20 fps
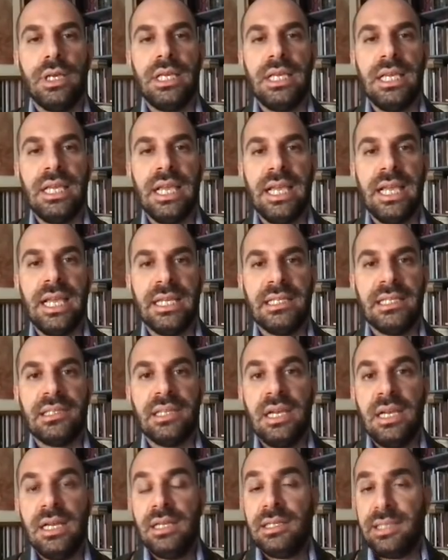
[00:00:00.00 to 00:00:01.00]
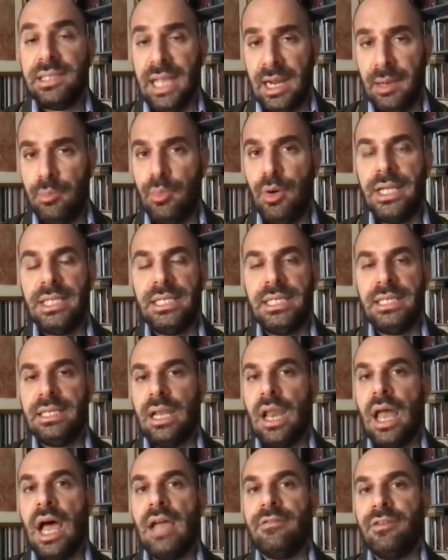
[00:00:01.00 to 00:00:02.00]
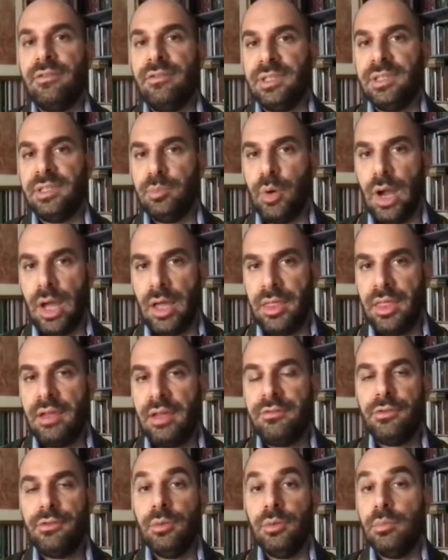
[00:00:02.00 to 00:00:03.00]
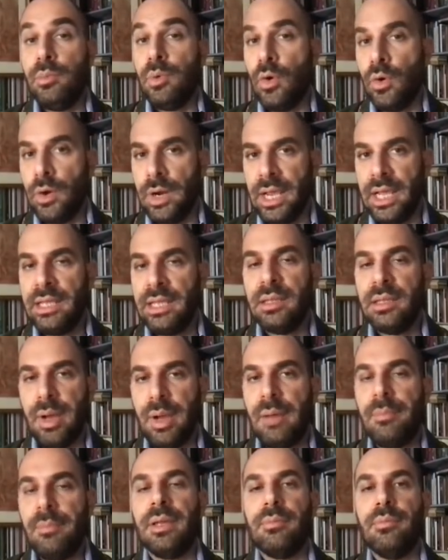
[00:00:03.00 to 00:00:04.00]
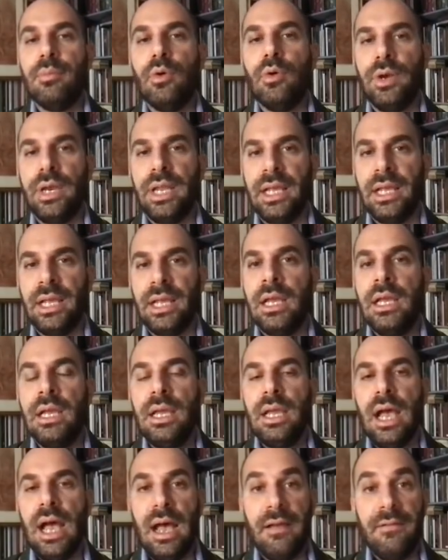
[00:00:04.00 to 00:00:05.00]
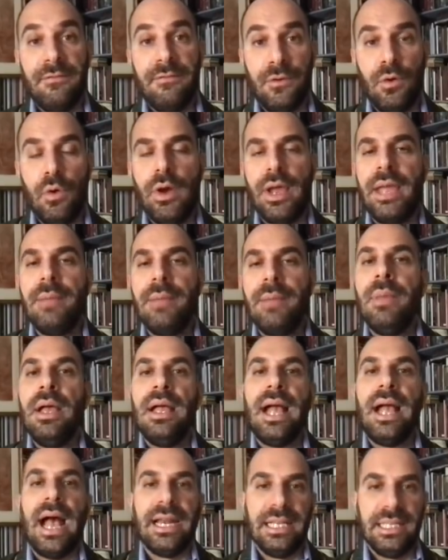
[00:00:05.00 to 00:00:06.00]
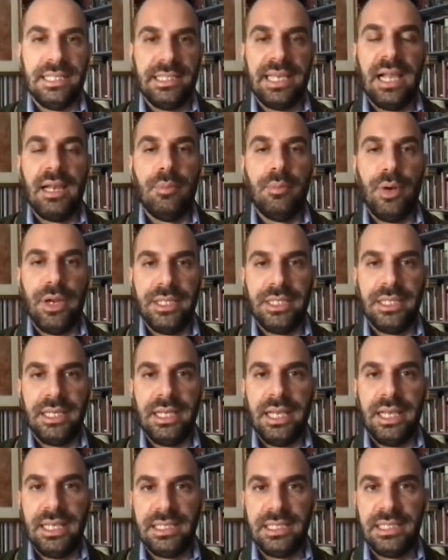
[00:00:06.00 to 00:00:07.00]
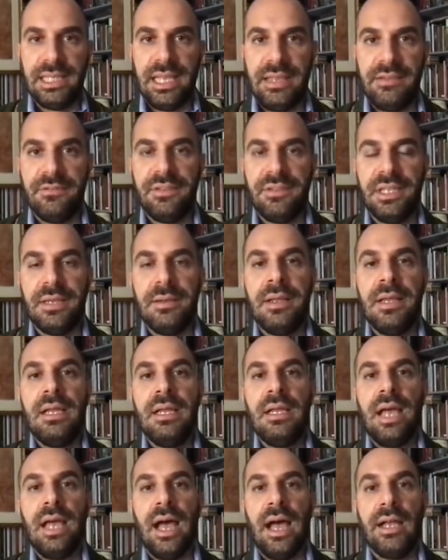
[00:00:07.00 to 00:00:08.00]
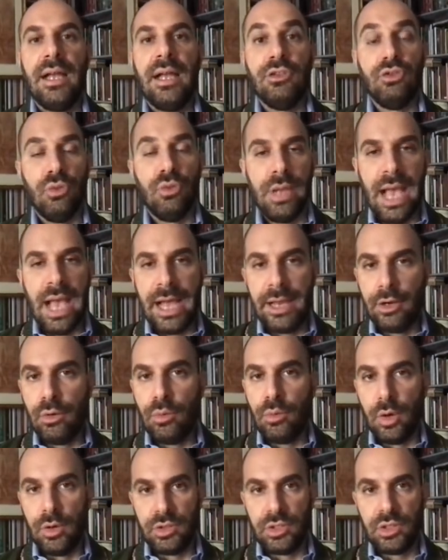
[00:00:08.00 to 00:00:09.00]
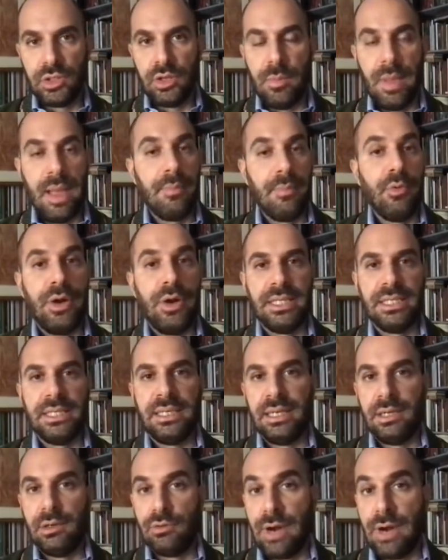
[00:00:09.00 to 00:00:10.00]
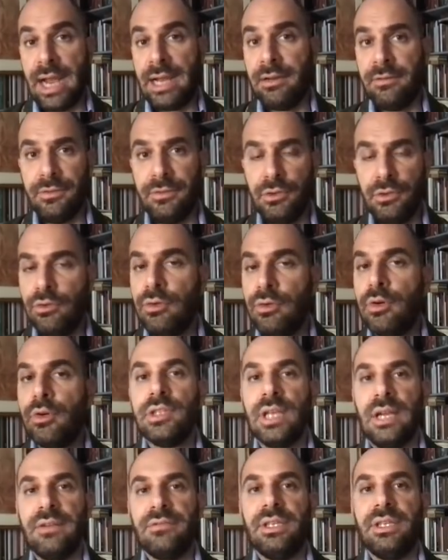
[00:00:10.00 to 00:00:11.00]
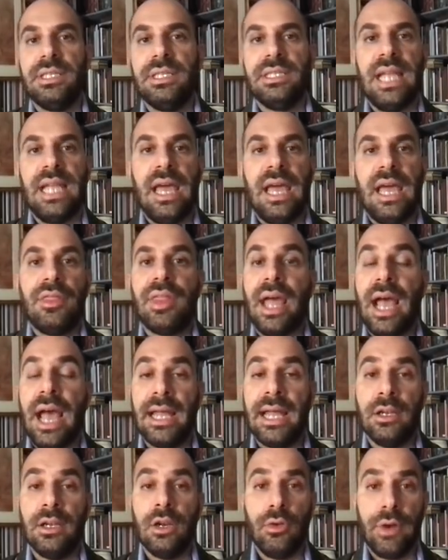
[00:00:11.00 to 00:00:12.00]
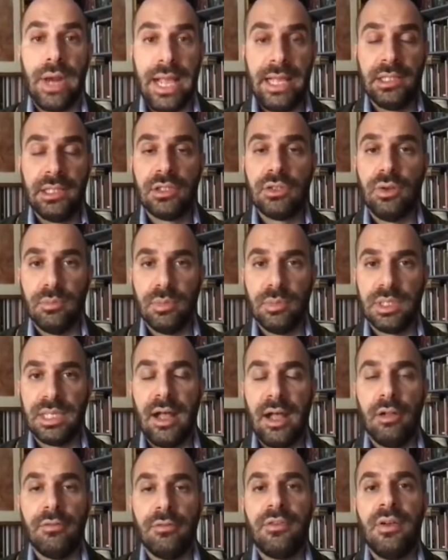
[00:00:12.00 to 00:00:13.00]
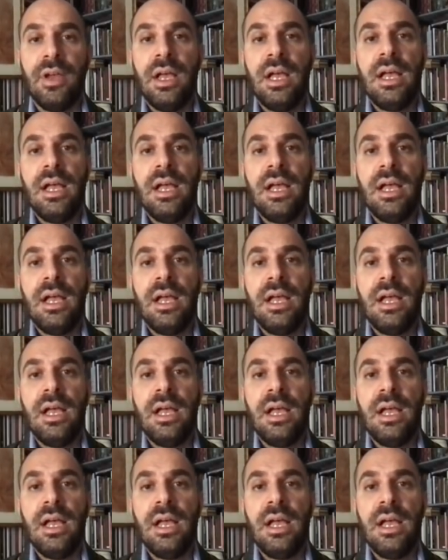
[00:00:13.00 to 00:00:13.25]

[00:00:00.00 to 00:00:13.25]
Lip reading: he is celebrating the life of his brother through the mourning, the public mourning for him, and he's celebrating his safety. Giuliano was commemorated in grand funerals after his death, and Lorenzo himself